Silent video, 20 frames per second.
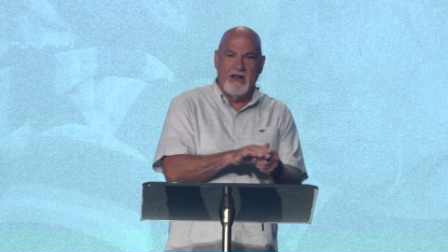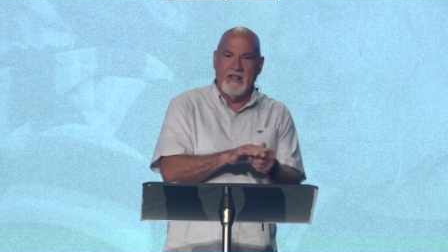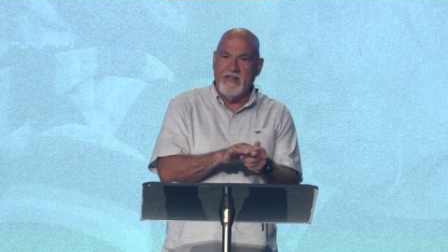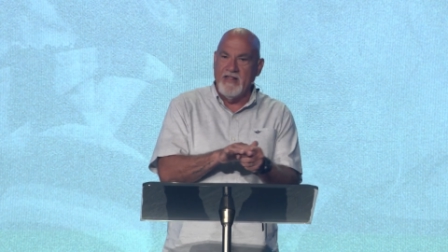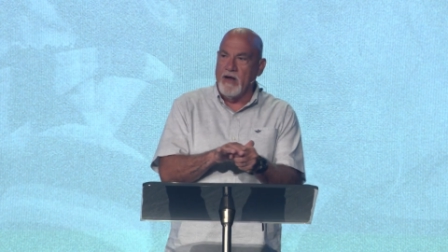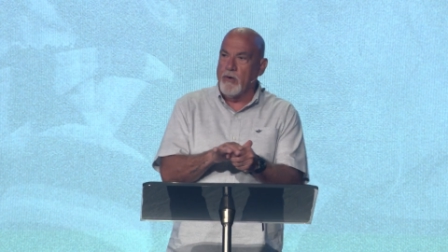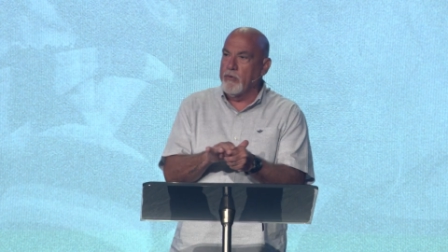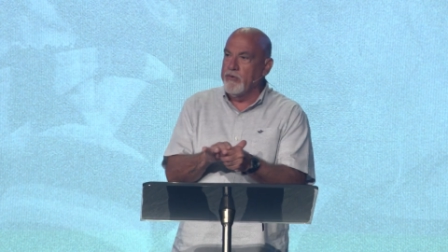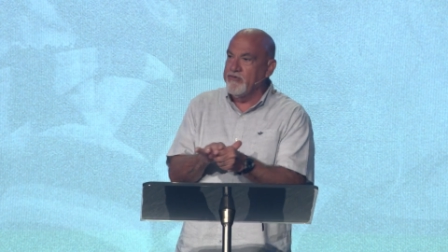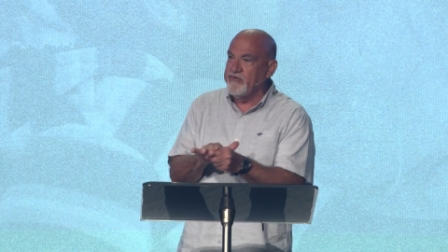and
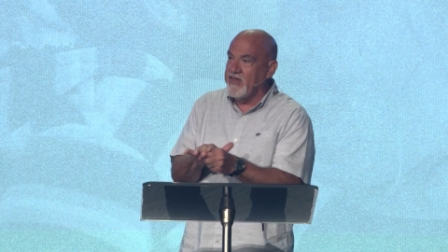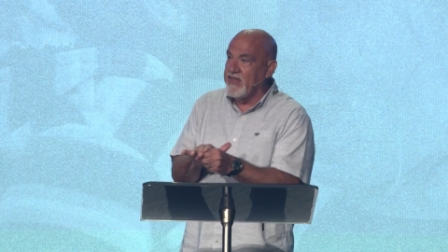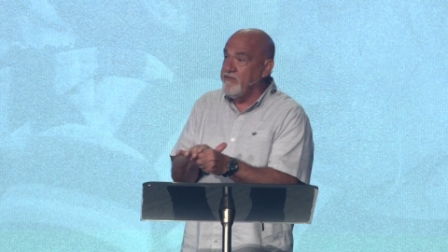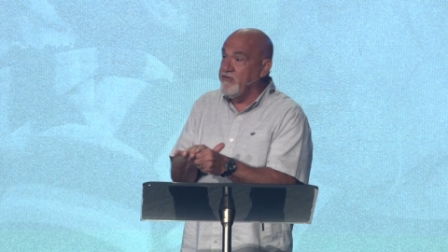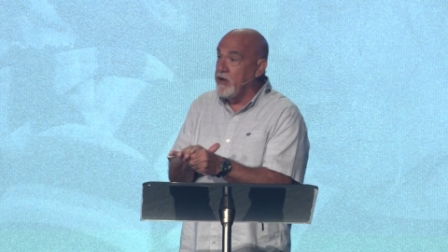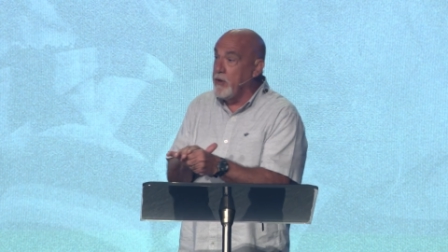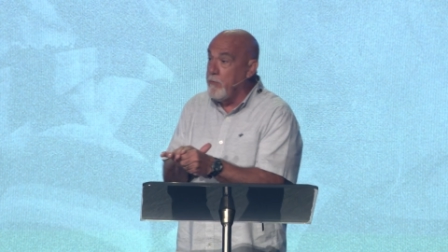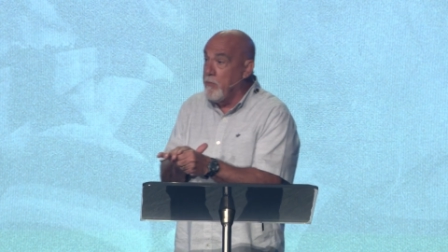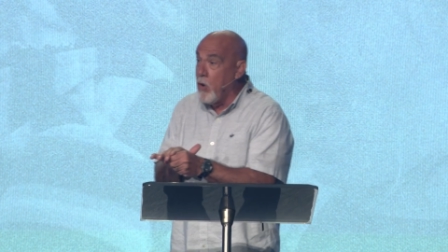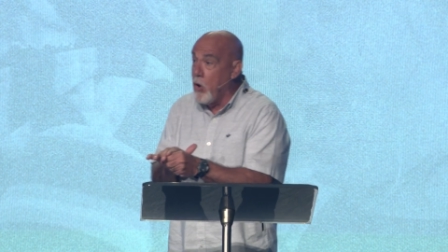there was
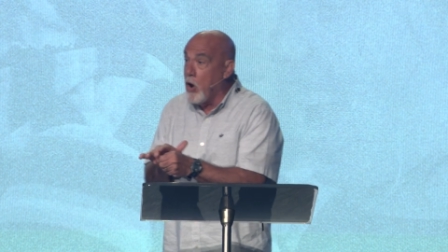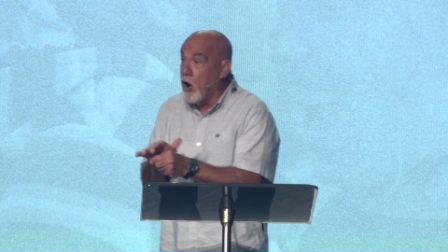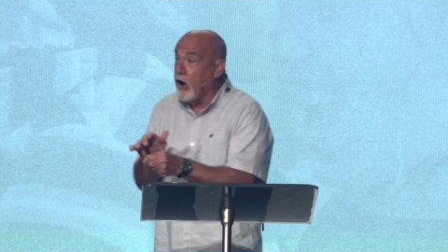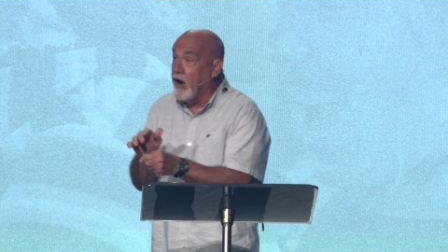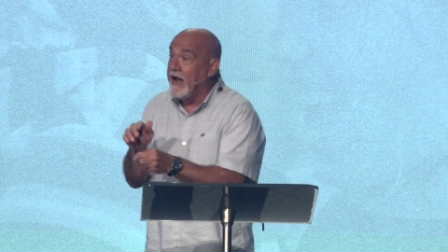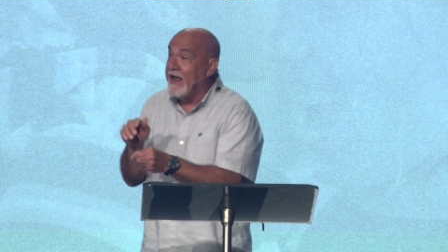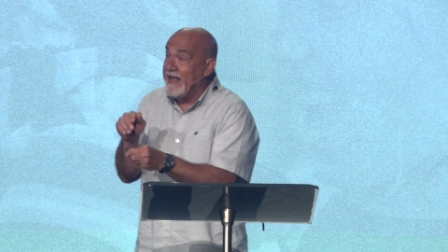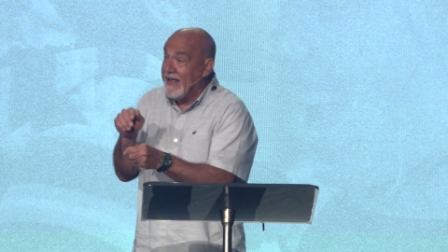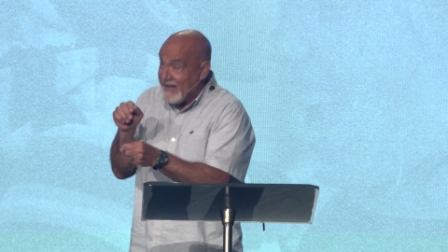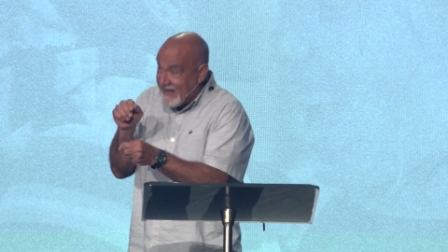even a
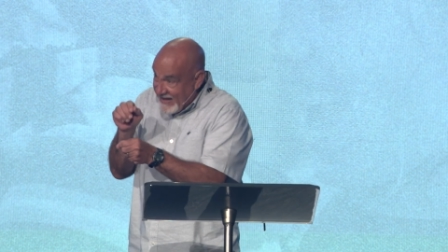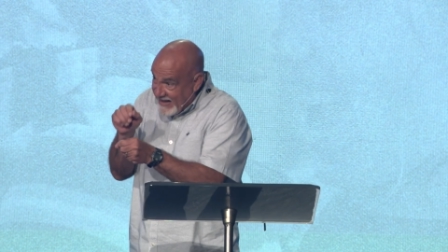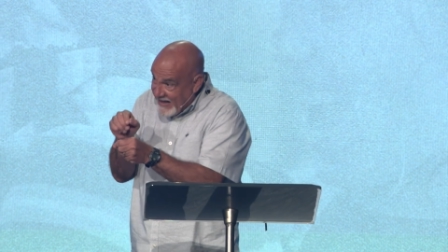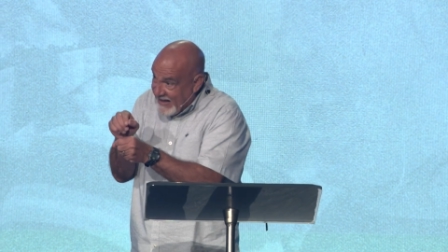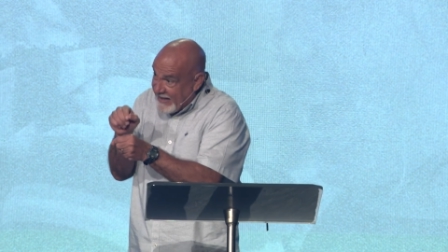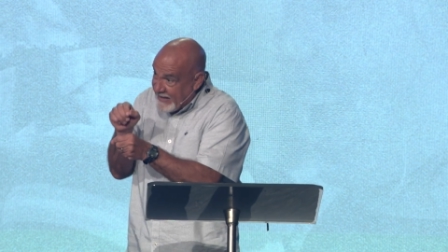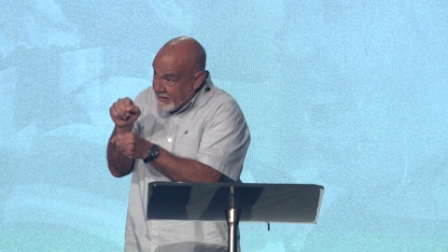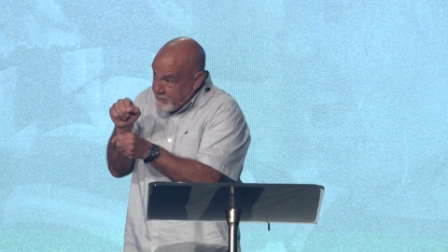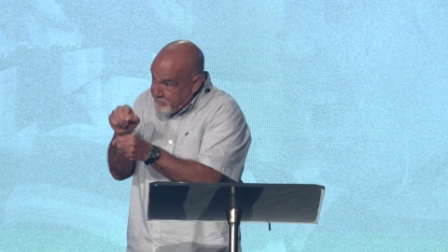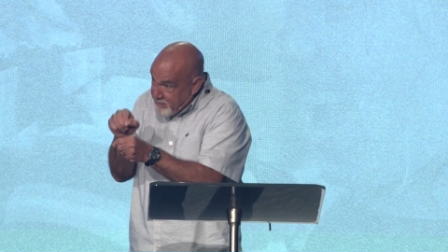more
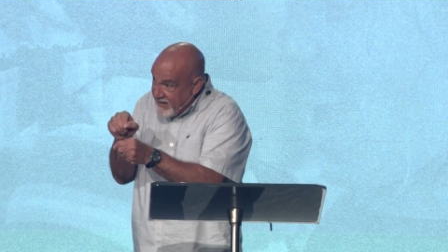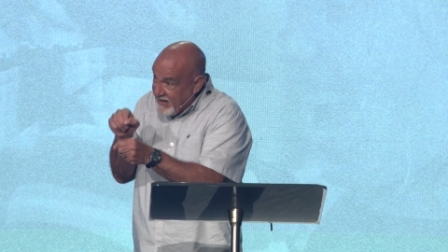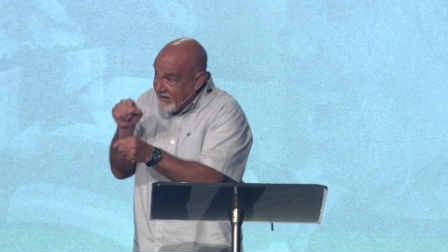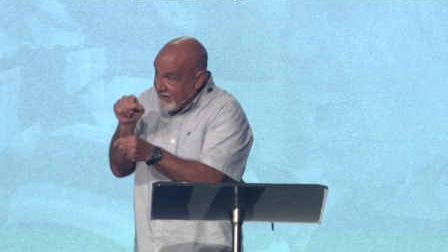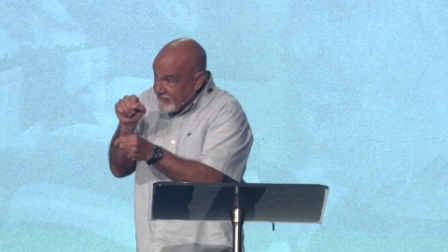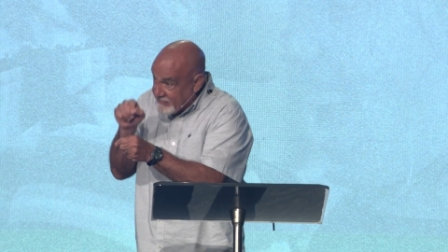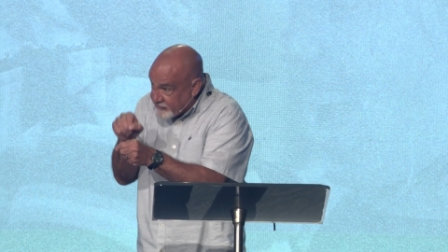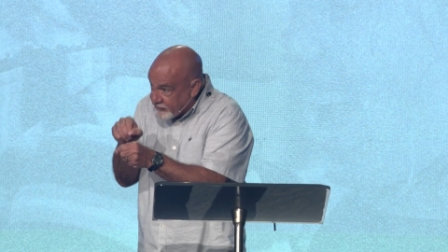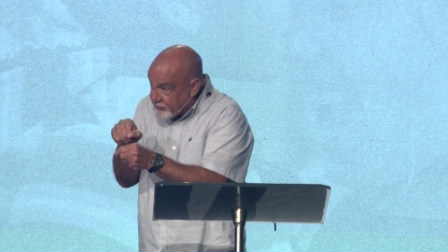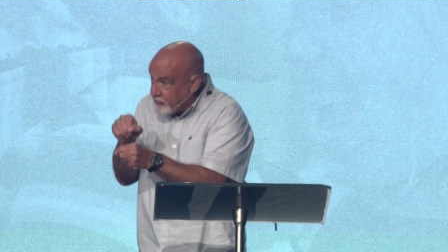itty
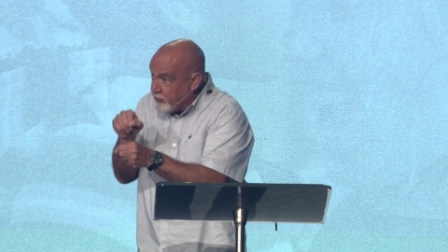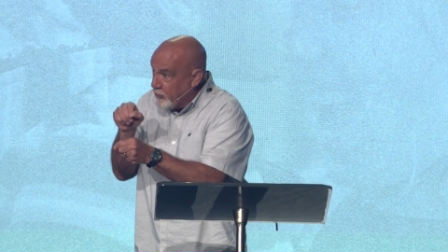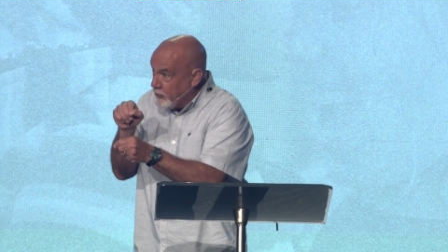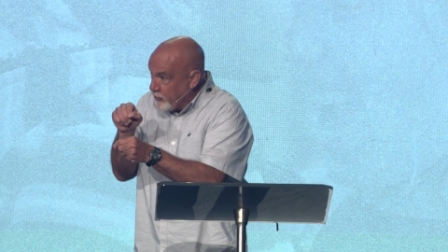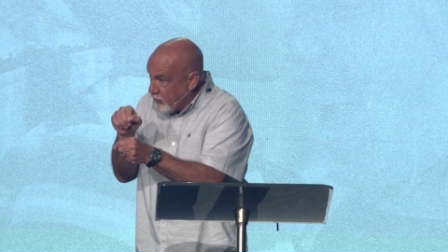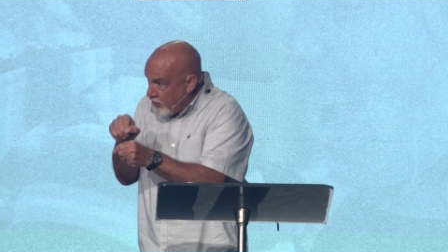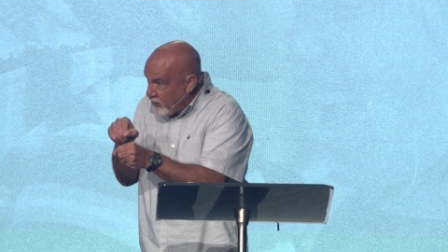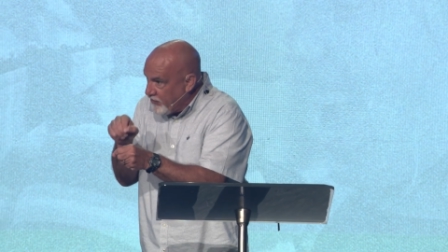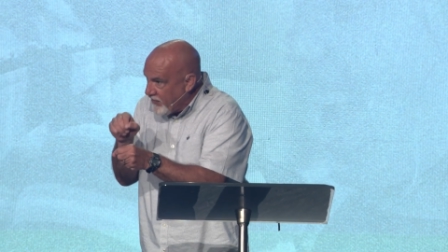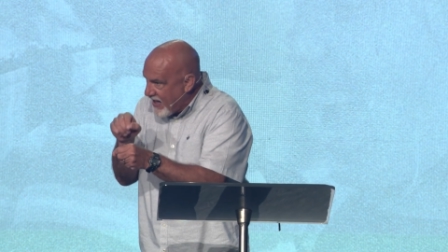bitty
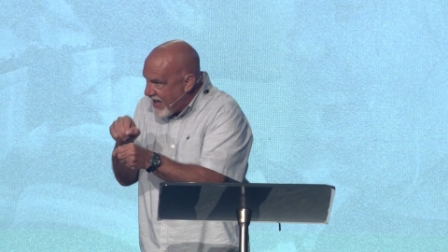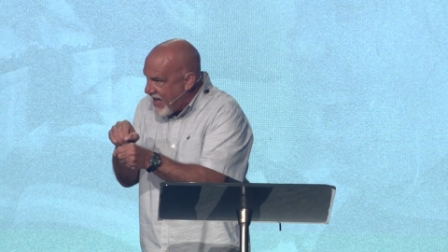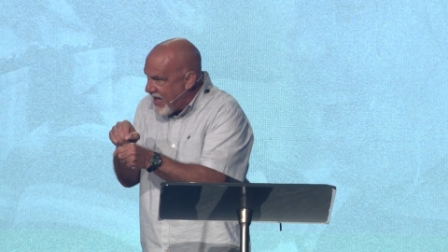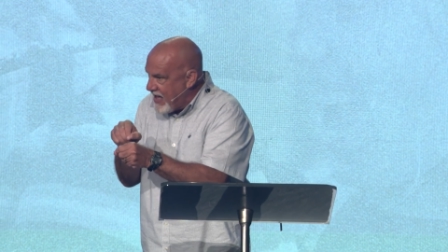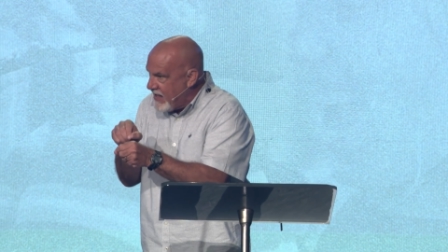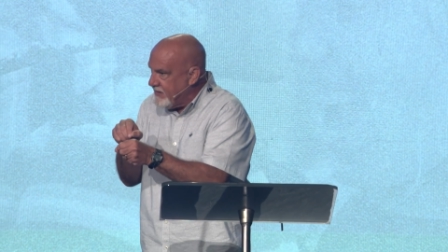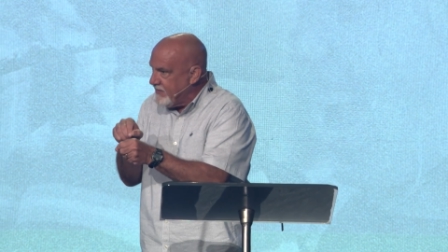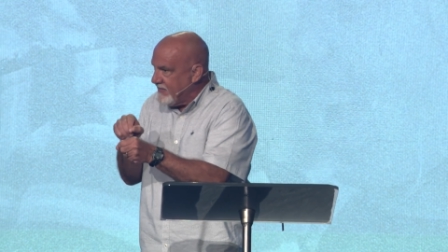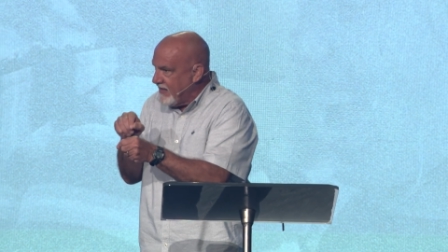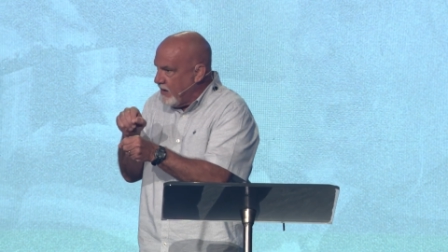screw on
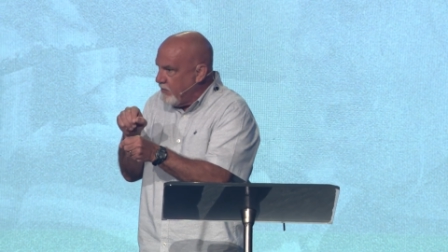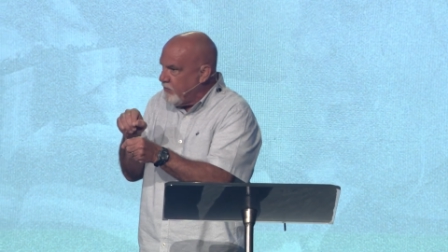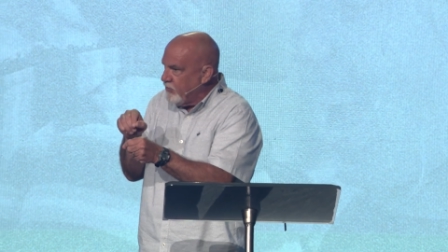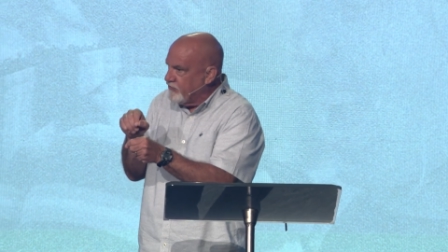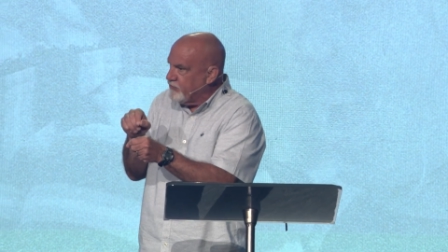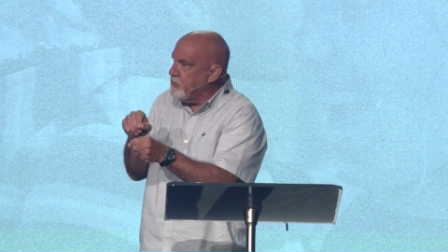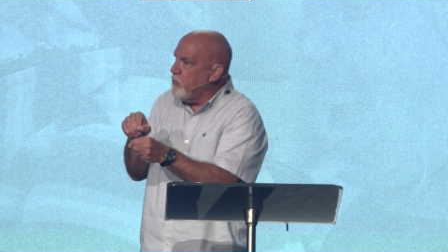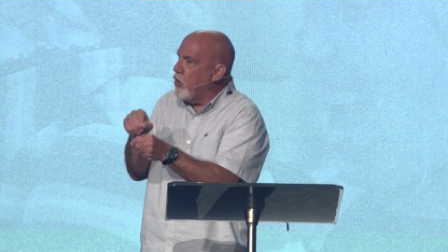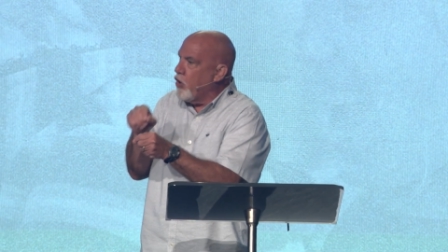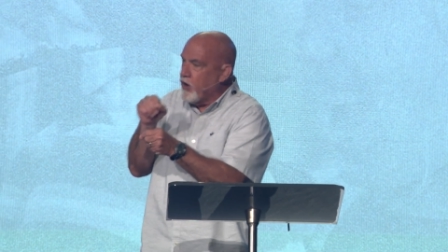that that
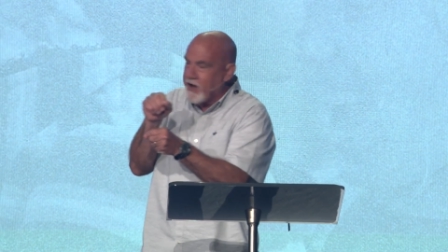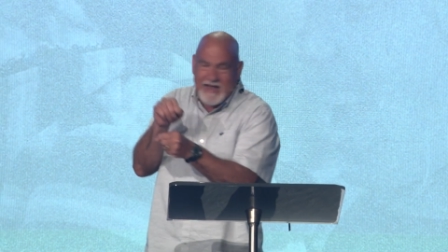was more